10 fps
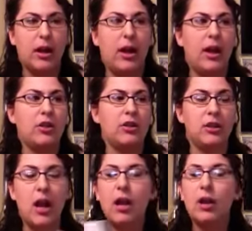and I
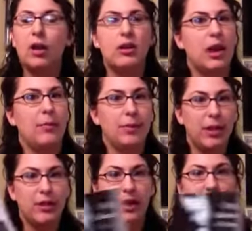just could not put
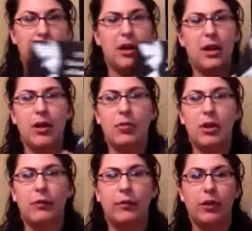it down, and I read
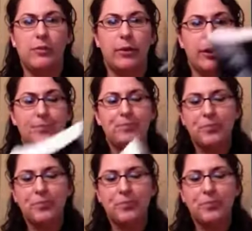the first book,